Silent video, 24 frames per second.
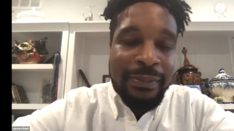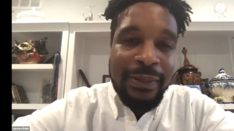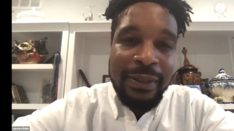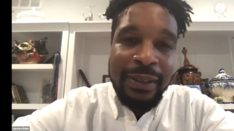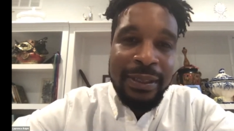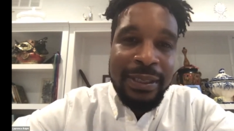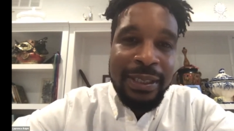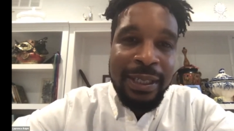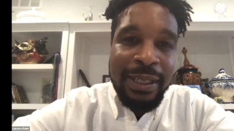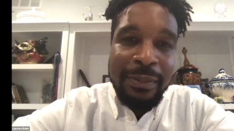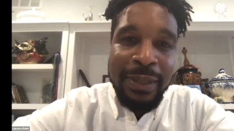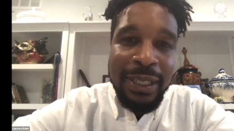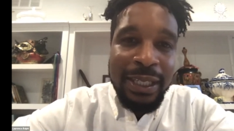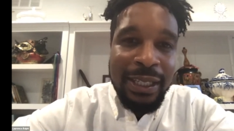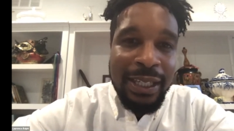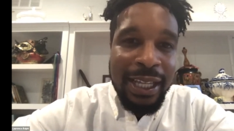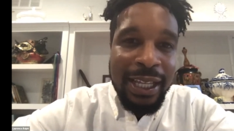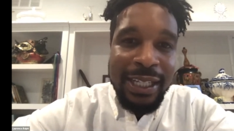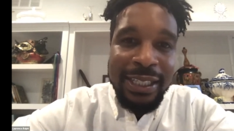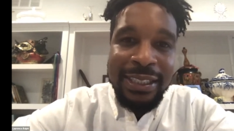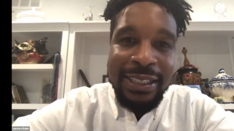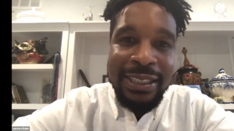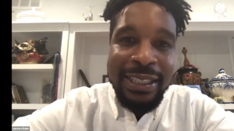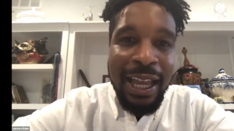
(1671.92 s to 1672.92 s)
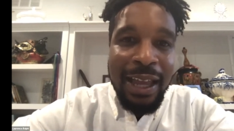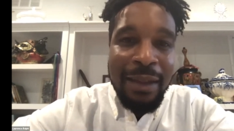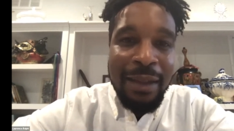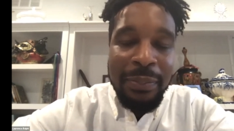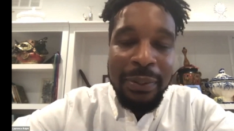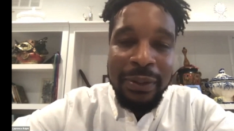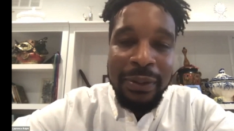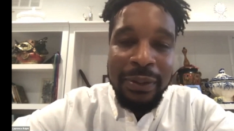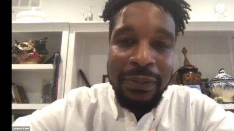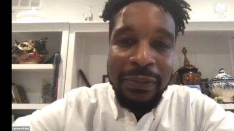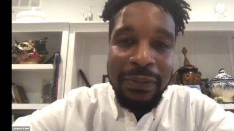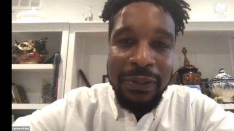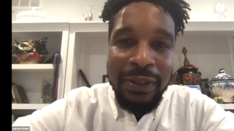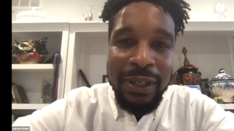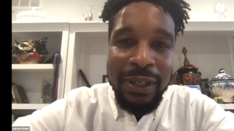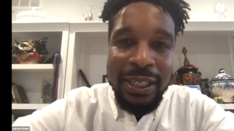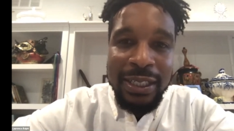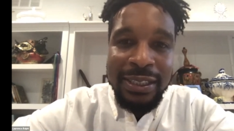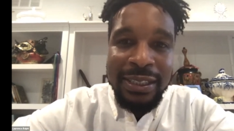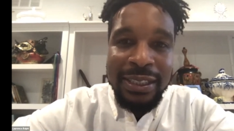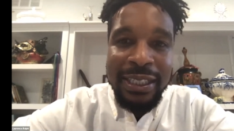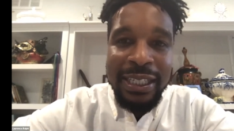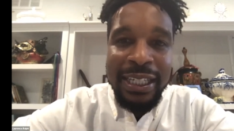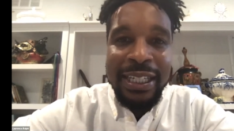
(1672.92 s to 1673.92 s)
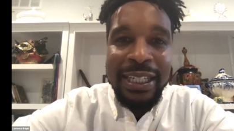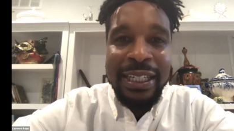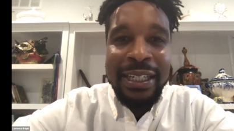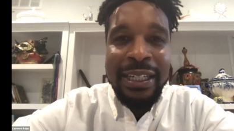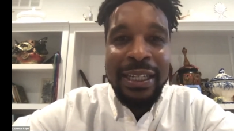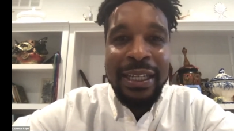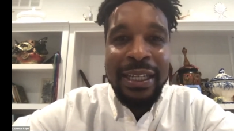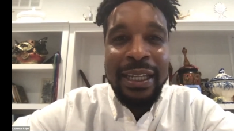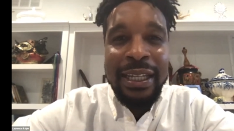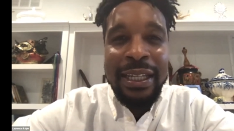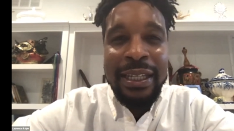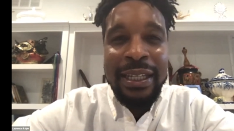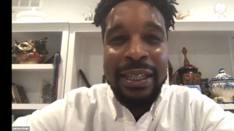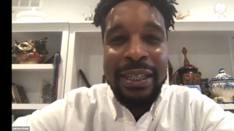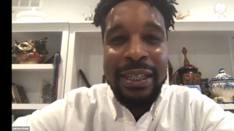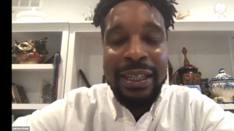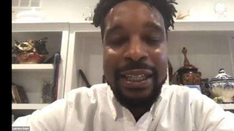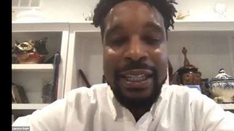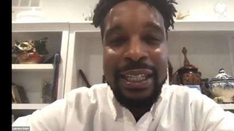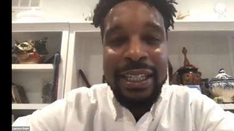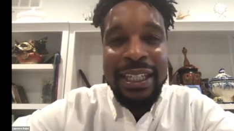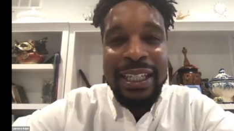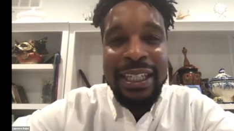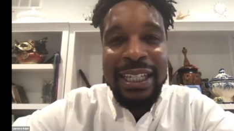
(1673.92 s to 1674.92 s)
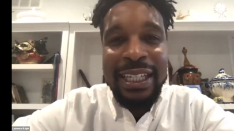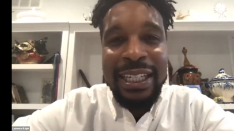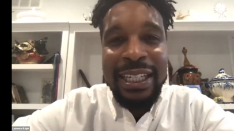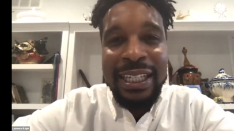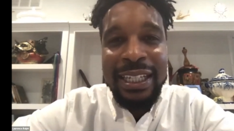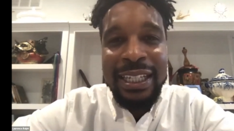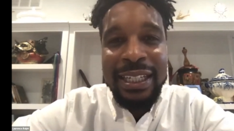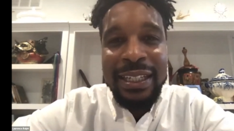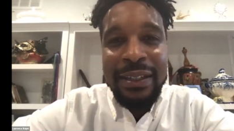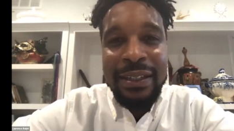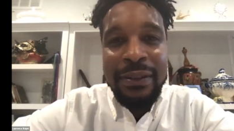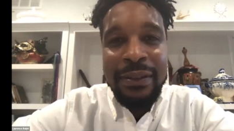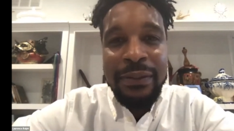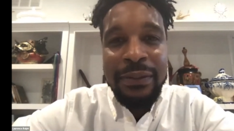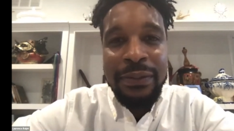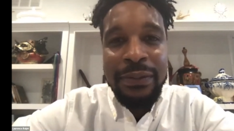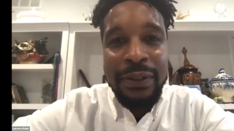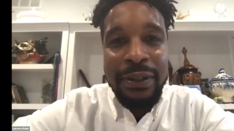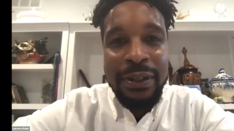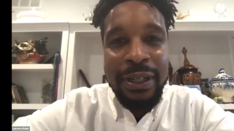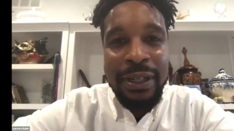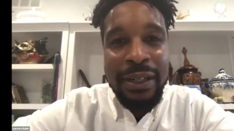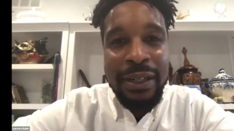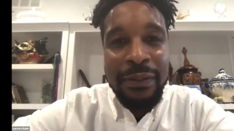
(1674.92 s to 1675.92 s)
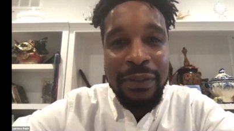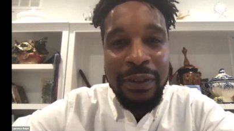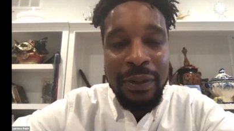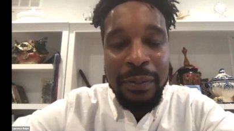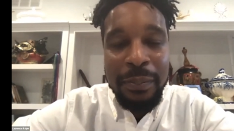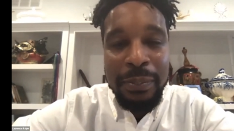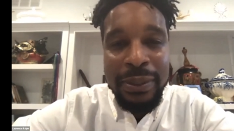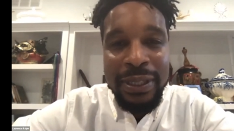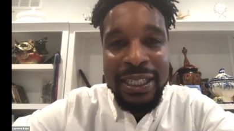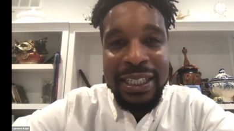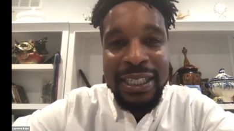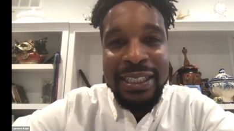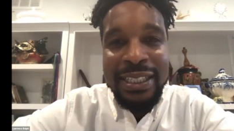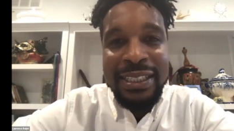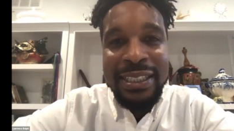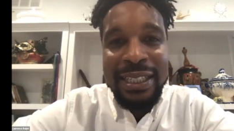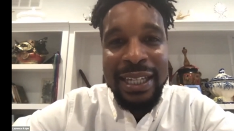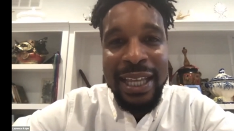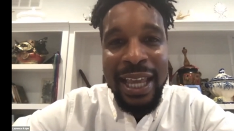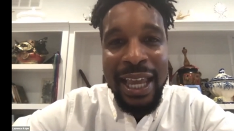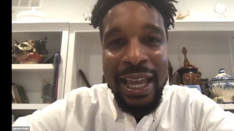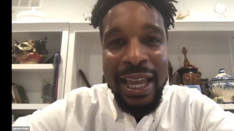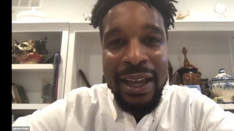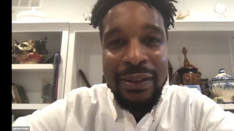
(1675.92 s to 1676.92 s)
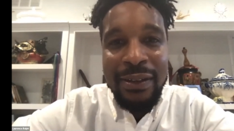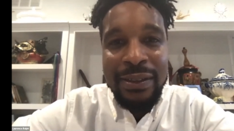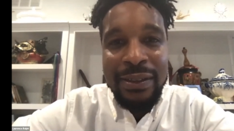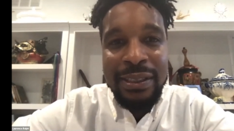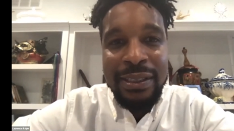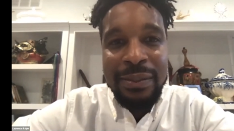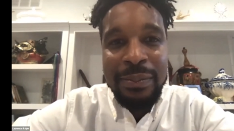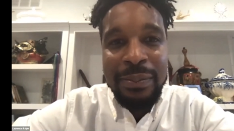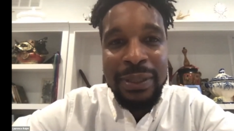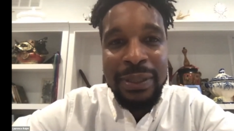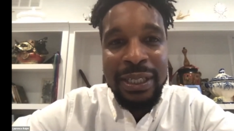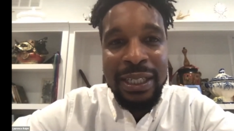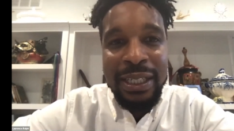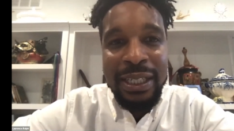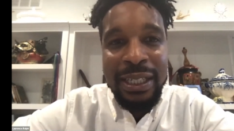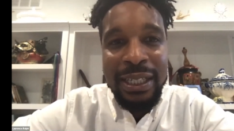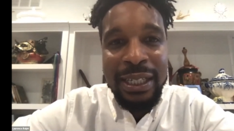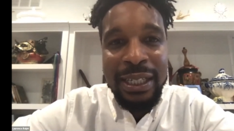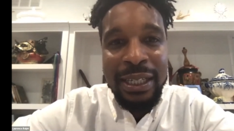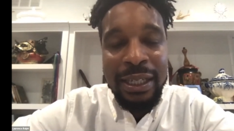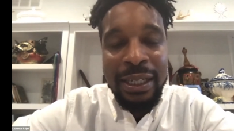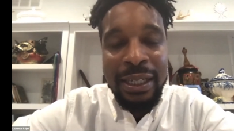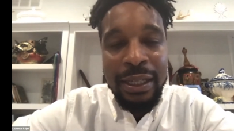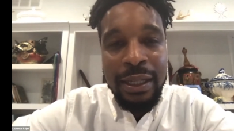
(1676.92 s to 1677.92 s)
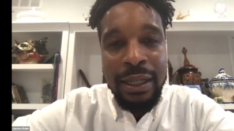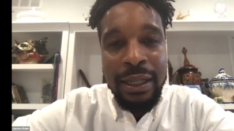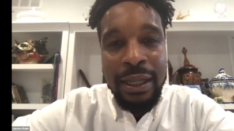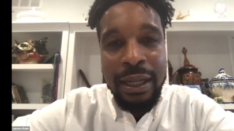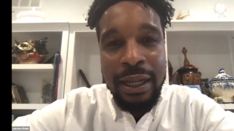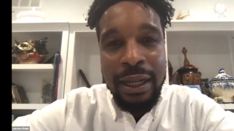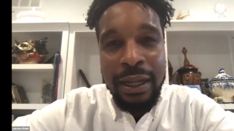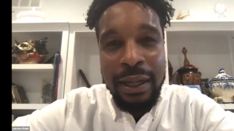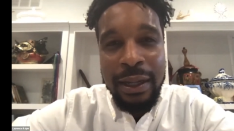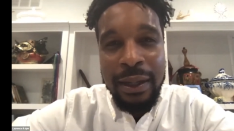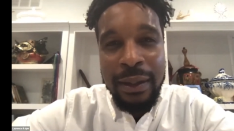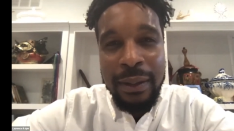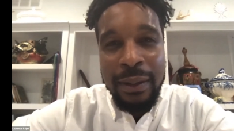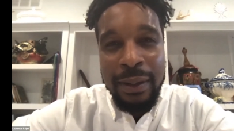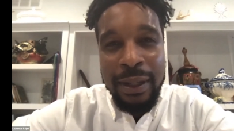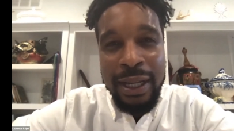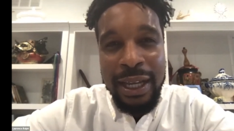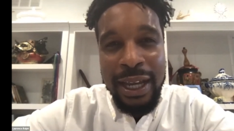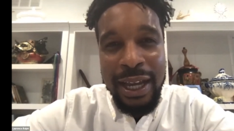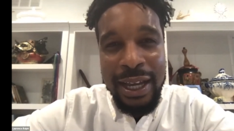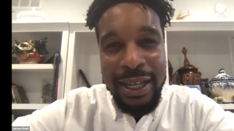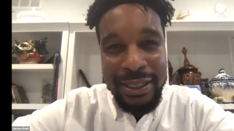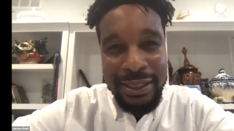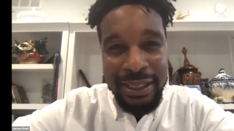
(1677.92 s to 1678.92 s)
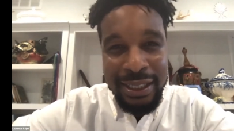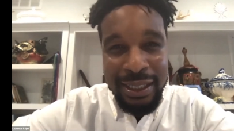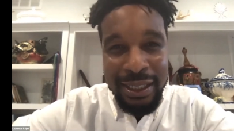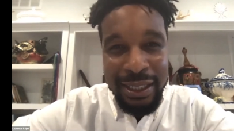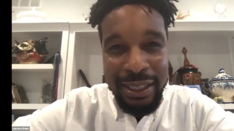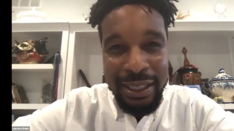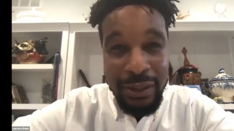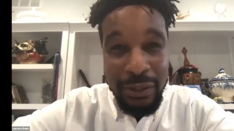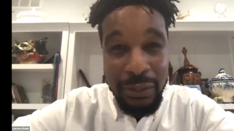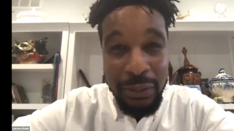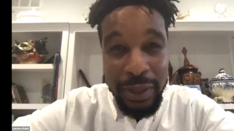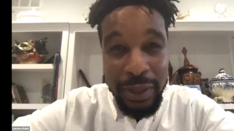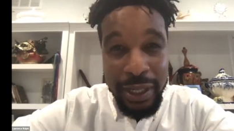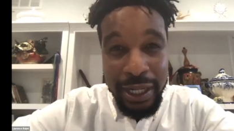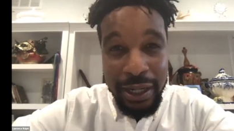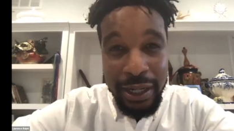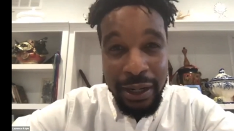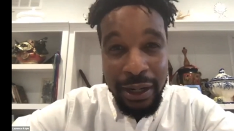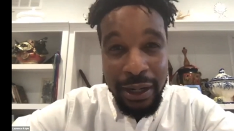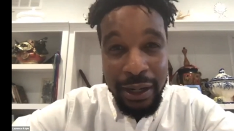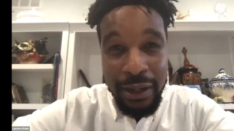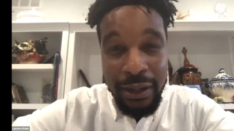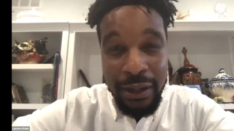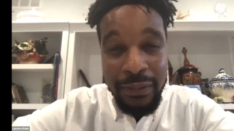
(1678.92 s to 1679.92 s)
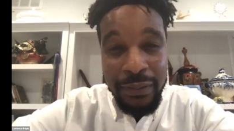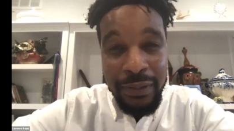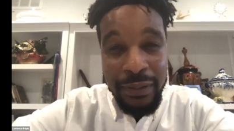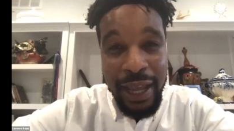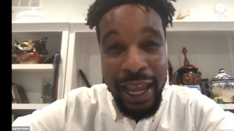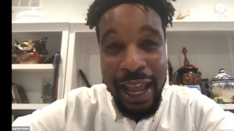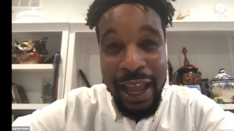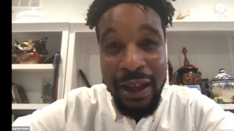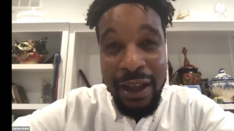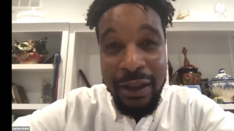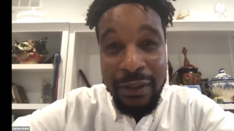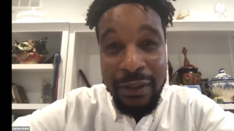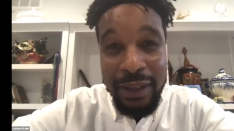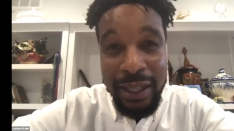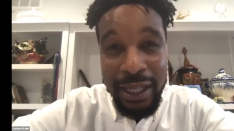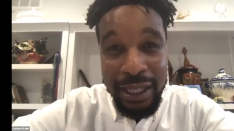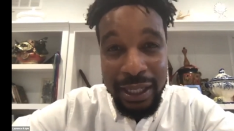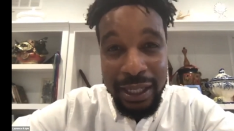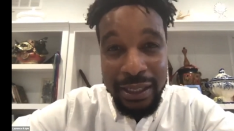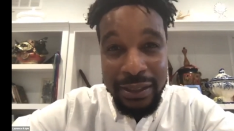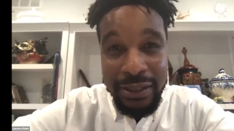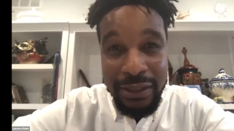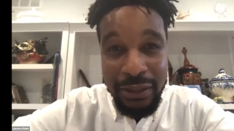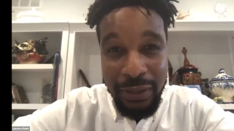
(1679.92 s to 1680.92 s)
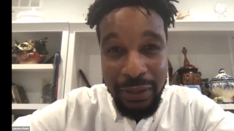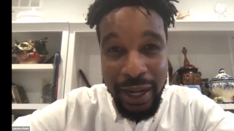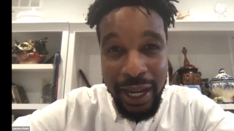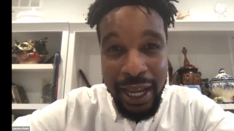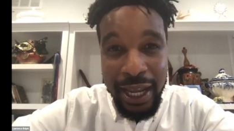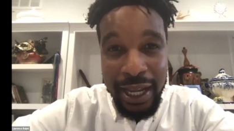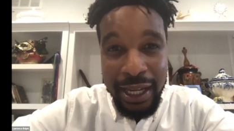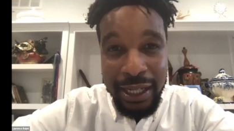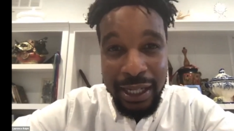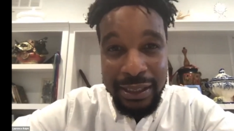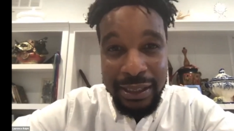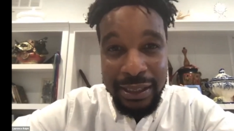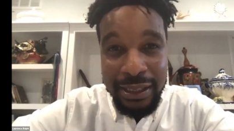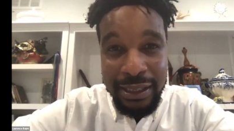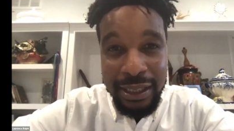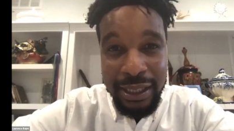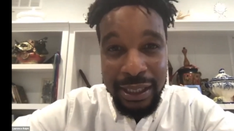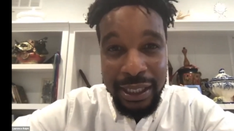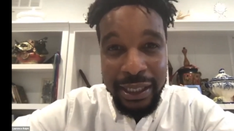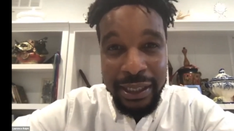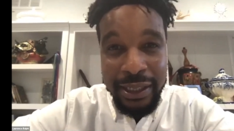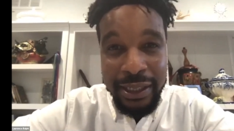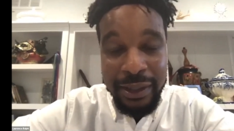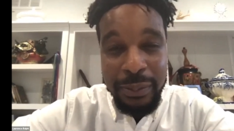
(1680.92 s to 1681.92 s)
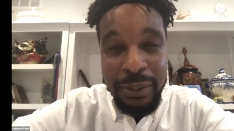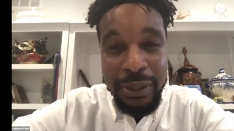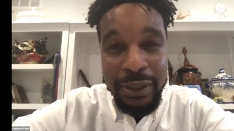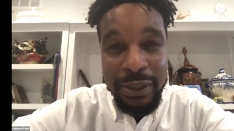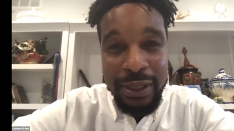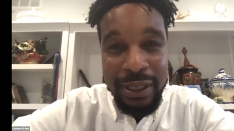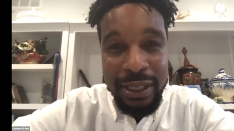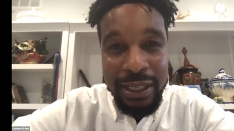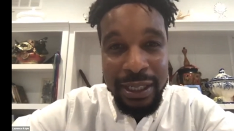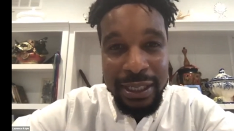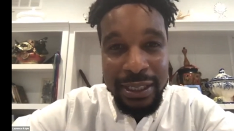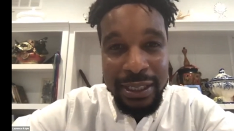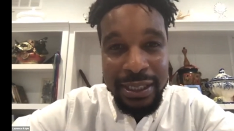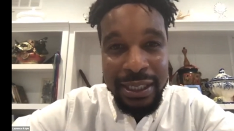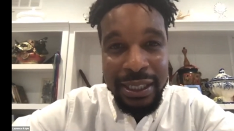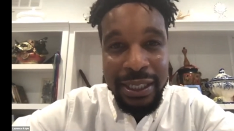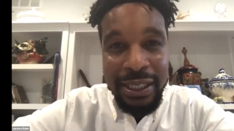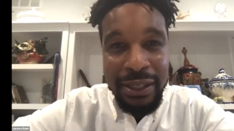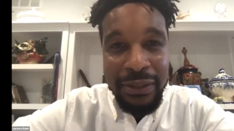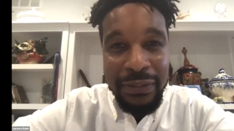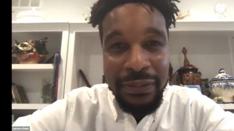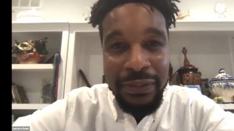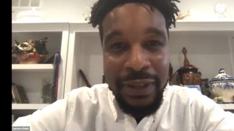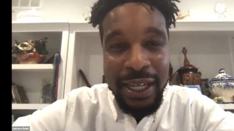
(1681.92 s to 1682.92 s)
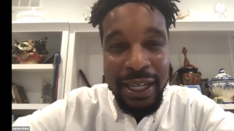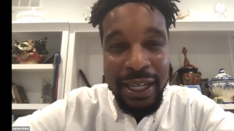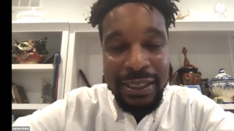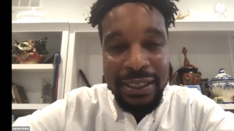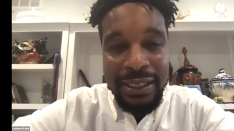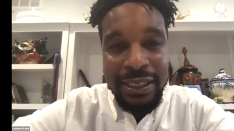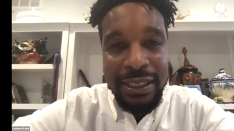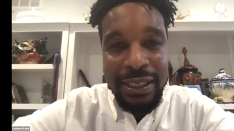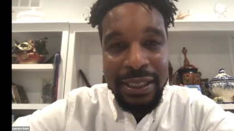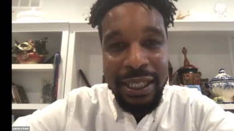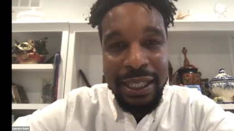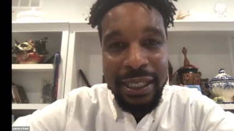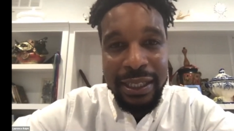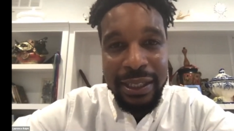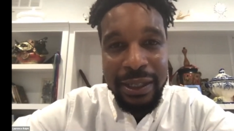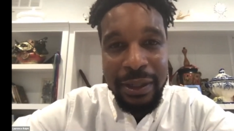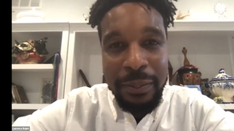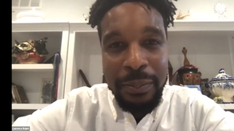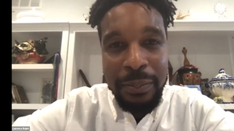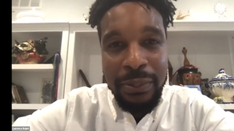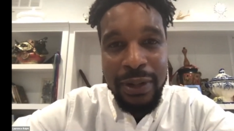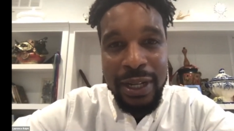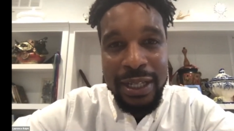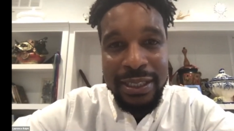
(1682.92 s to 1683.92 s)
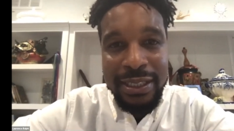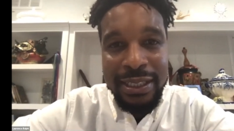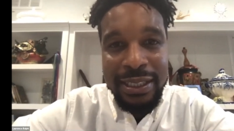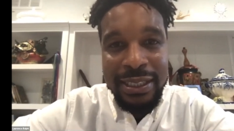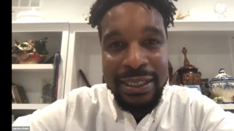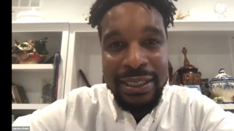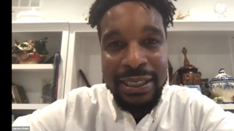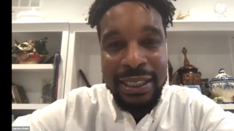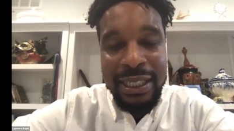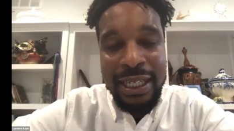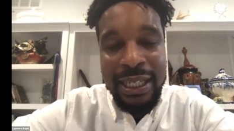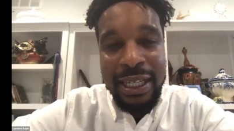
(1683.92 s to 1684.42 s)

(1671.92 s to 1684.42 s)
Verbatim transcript: something like stop and frisk and, and the need for, for police now to be uh, constantly aware of how they interact in communities and the effects that their presence